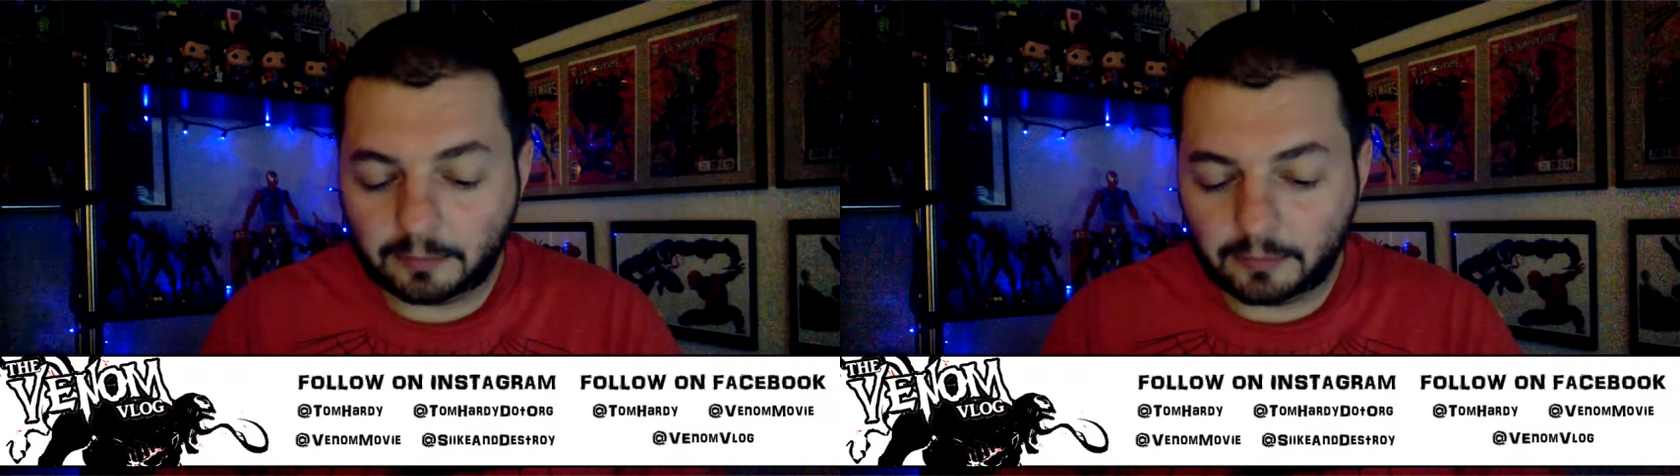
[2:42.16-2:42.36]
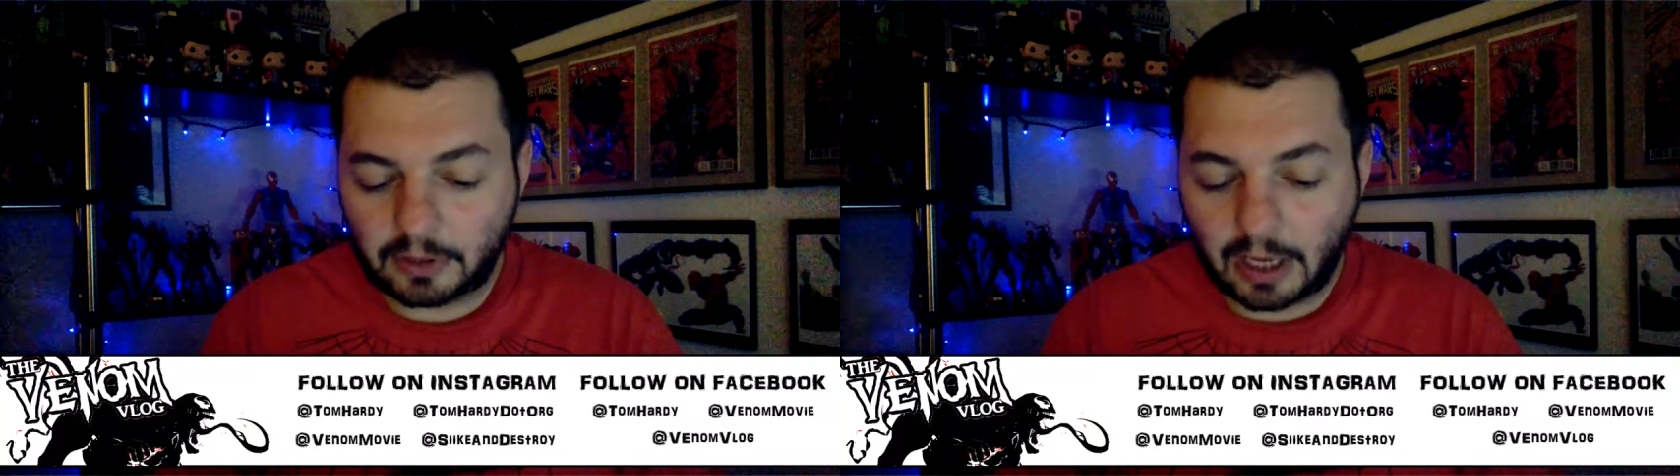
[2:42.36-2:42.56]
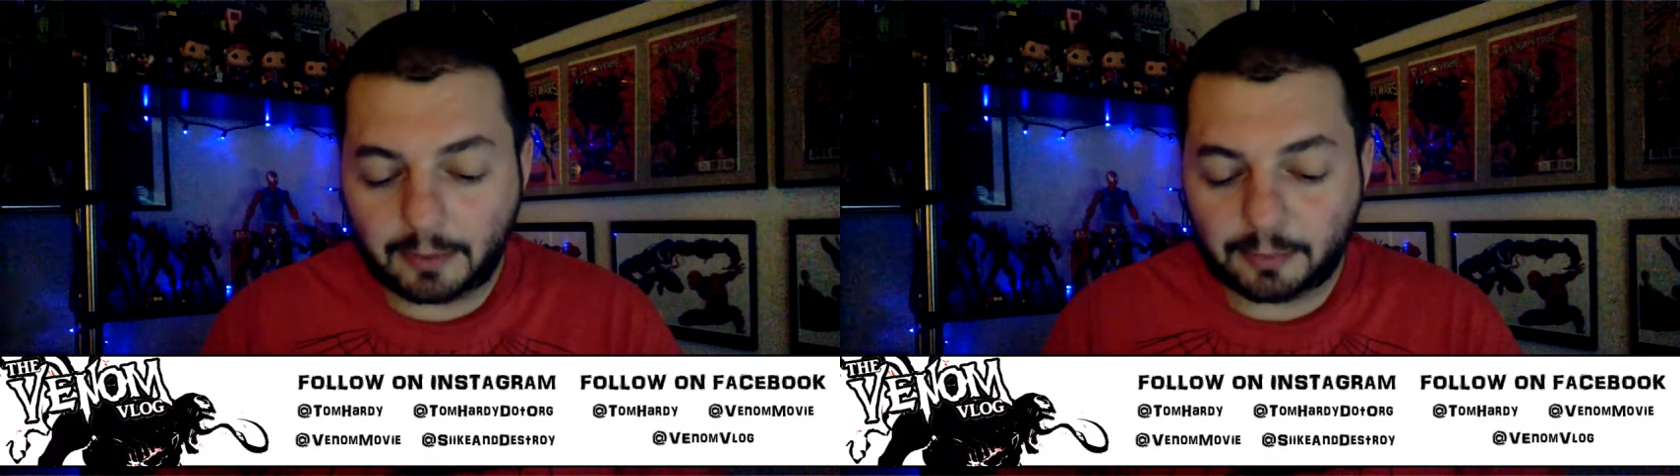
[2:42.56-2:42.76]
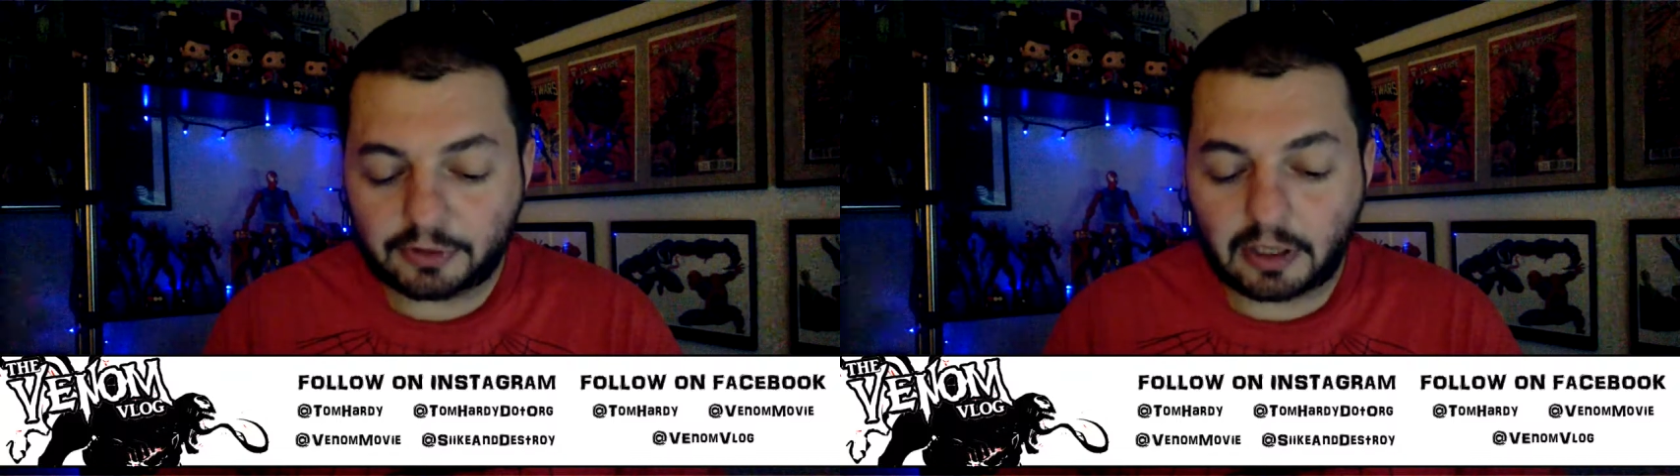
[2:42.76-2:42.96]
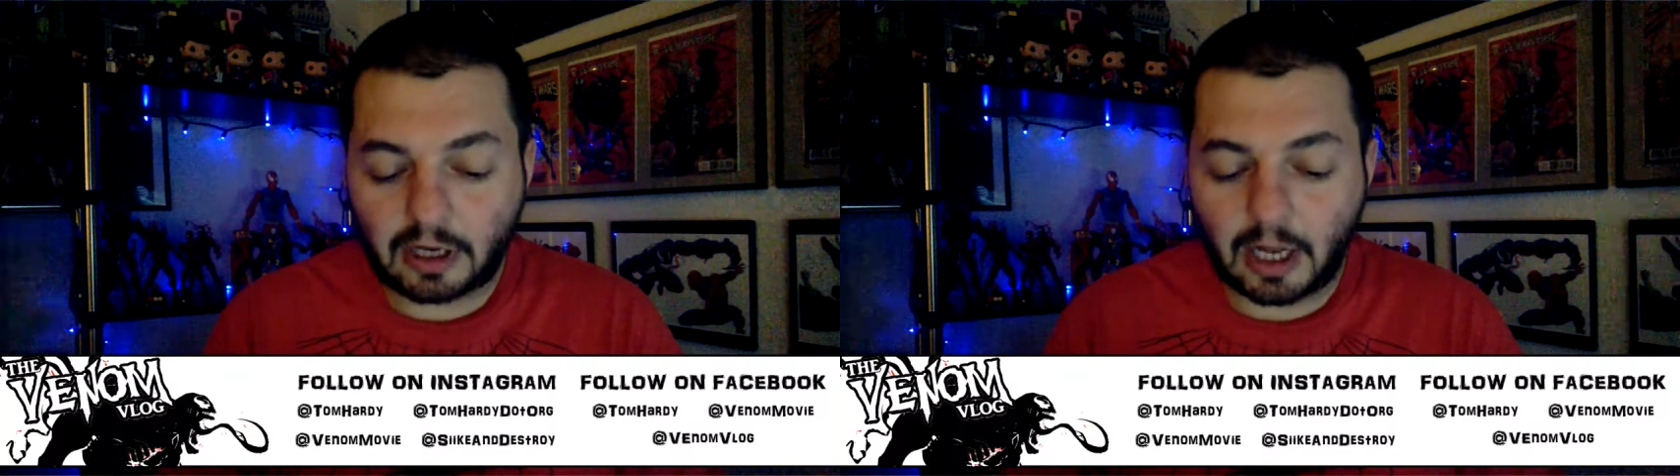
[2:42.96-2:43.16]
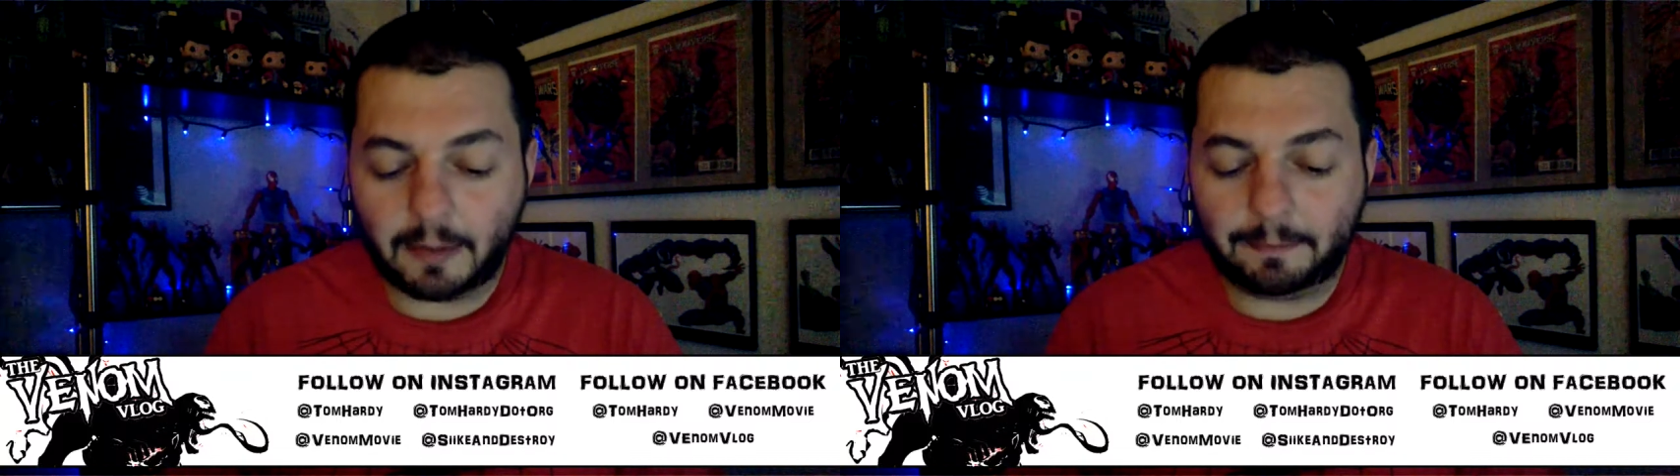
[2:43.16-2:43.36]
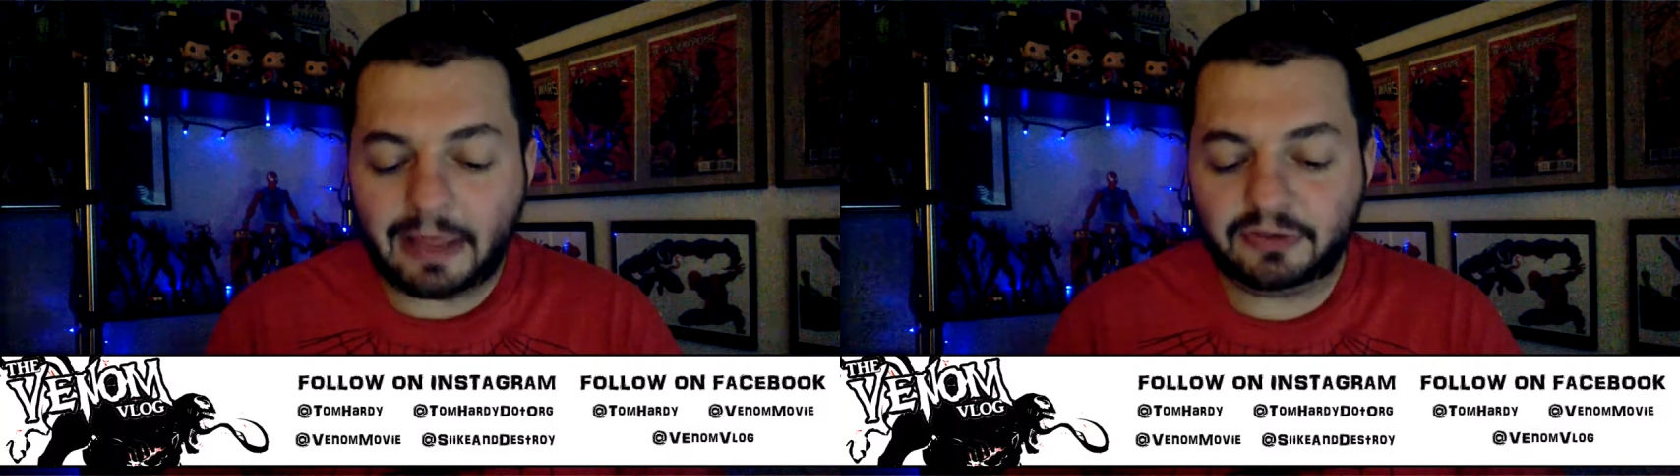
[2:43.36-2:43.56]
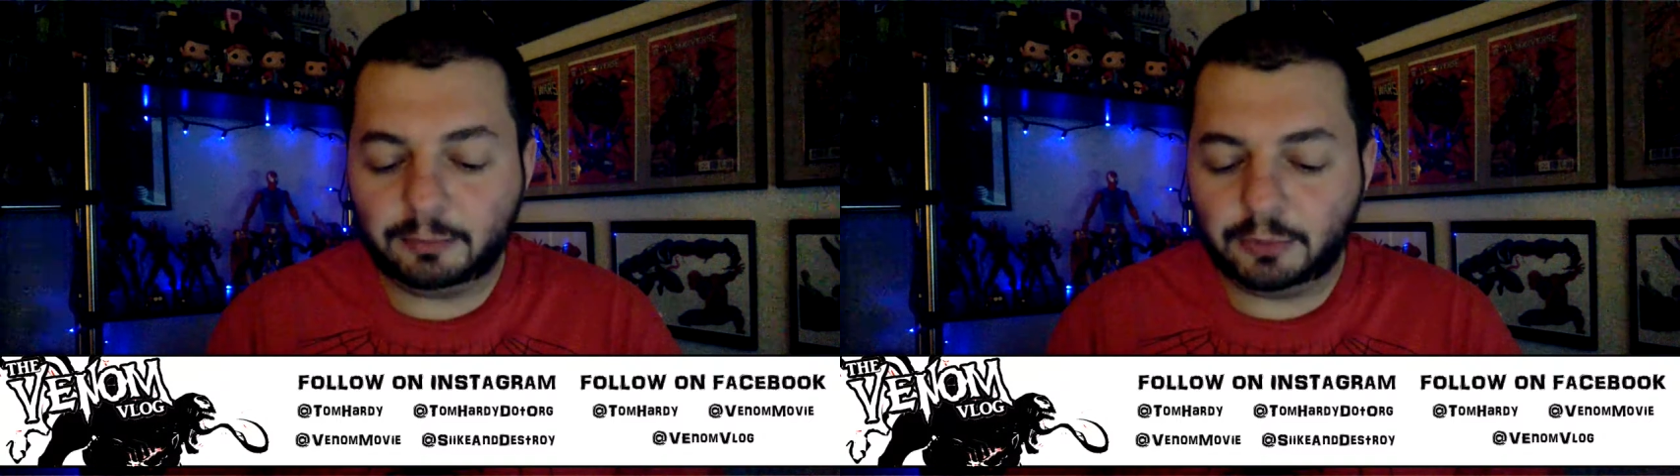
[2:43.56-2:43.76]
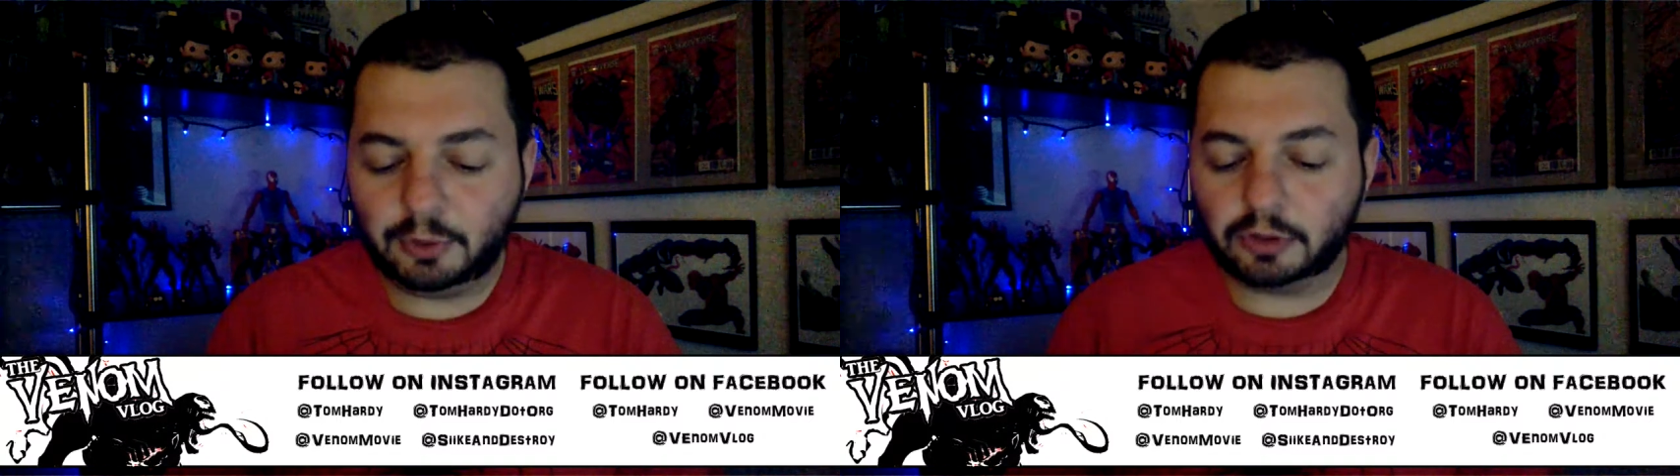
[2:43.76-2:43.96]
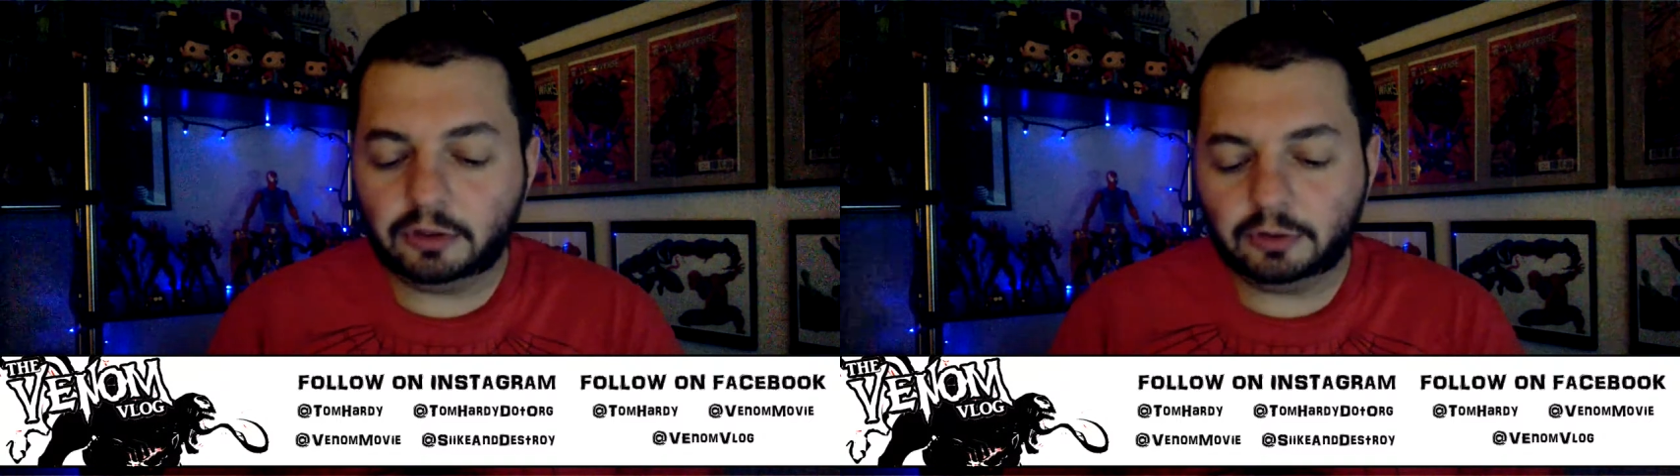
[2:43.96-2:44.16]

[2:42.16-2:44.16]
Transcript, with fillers: comic book dot com, Matthew Mueller,